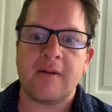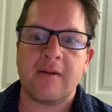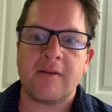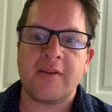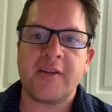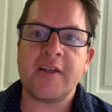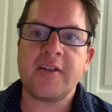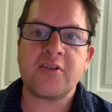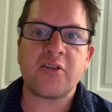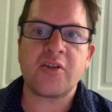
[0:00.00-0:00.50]

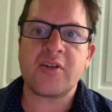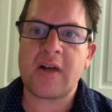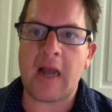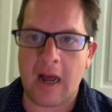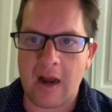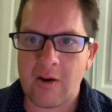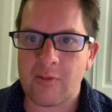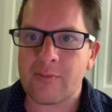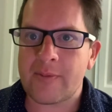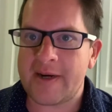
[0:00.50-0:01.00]
things are
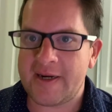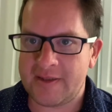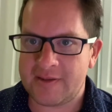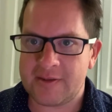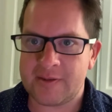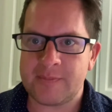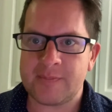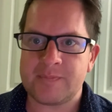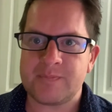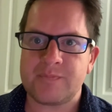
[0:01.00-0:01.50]
not
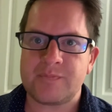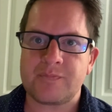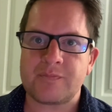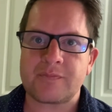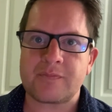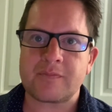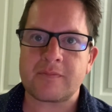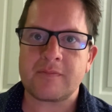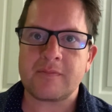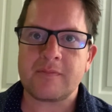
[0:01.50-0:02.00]
random,
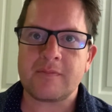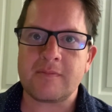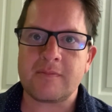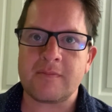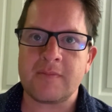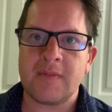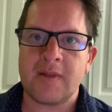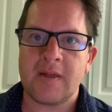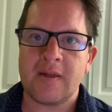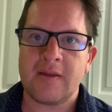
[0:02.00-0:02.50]

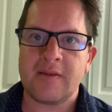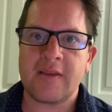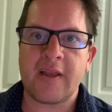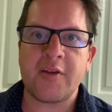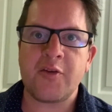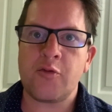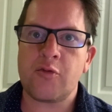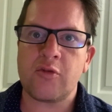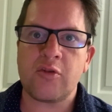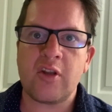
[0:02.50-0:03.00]

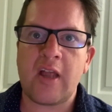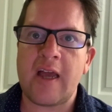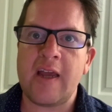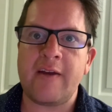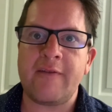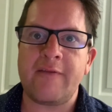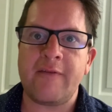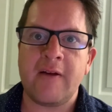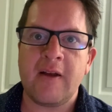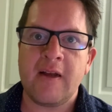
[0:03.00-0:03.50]
that your
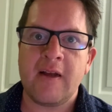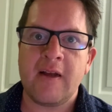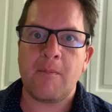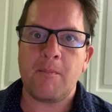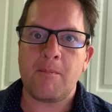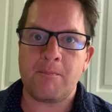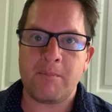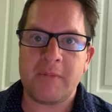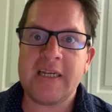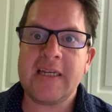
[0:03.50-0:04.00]
life
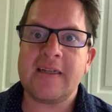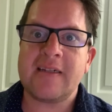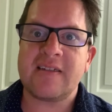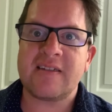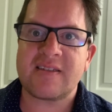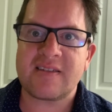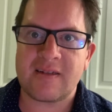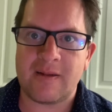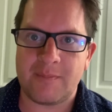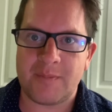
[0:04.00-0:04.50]

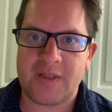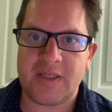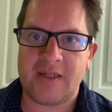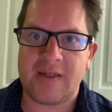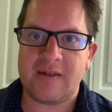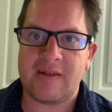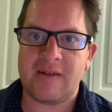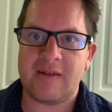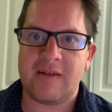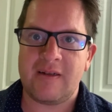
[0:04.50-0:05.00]
means
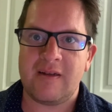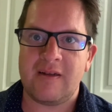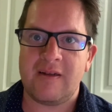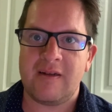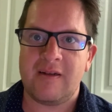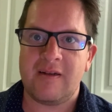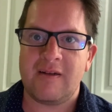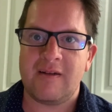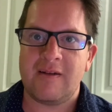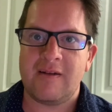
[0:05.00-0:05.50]
something,
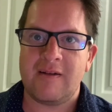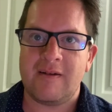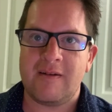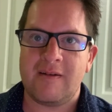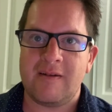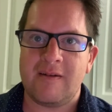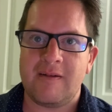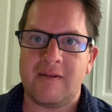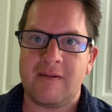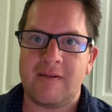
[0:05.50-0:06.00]

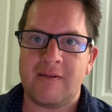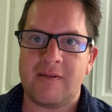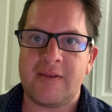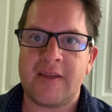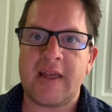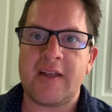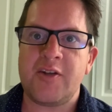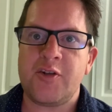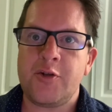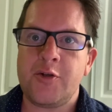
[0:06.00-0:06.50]

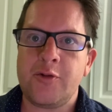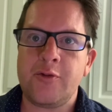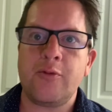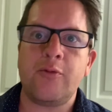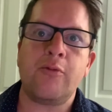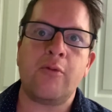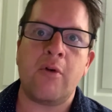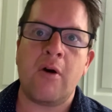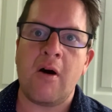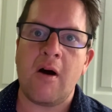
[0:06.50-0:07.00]
that
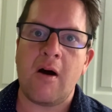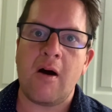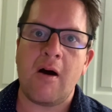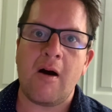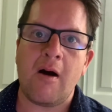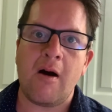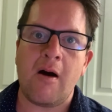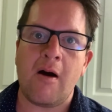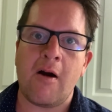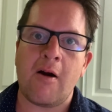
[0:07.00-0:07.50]
you
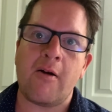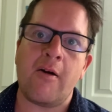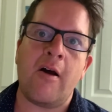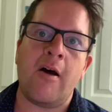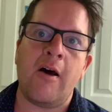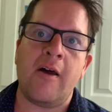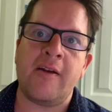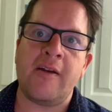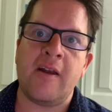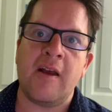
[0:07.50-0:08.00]
are
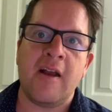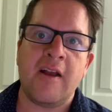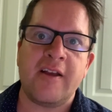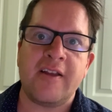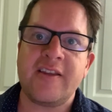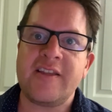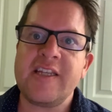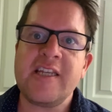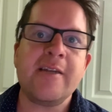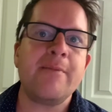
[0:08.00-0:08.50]
on
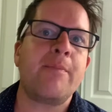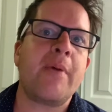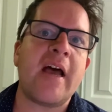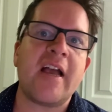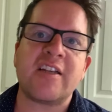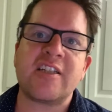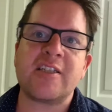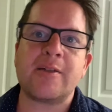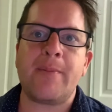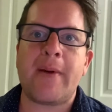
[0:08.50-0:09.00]
the
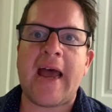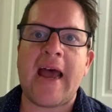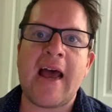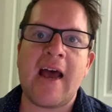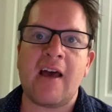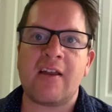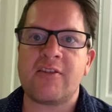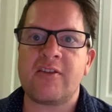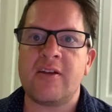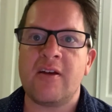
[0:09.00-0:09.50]
best
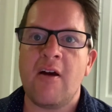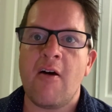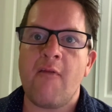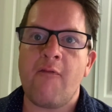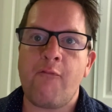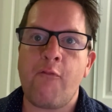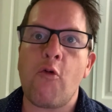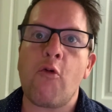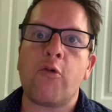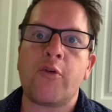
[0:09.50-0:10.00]
path
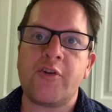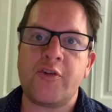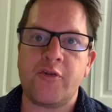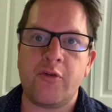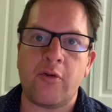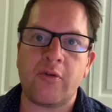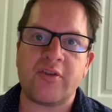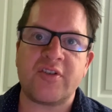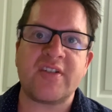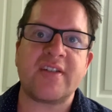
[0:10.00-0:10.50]
for
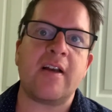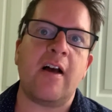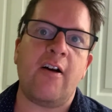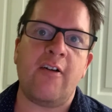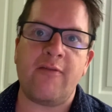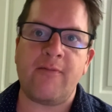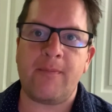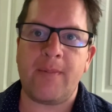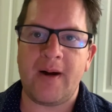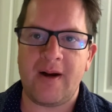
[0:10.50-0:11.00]

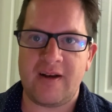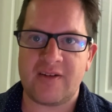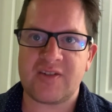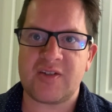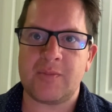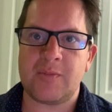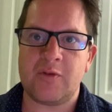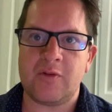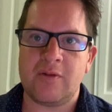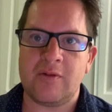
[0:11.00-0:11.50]
yourself
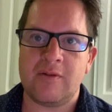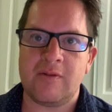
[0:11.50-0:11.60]
possible.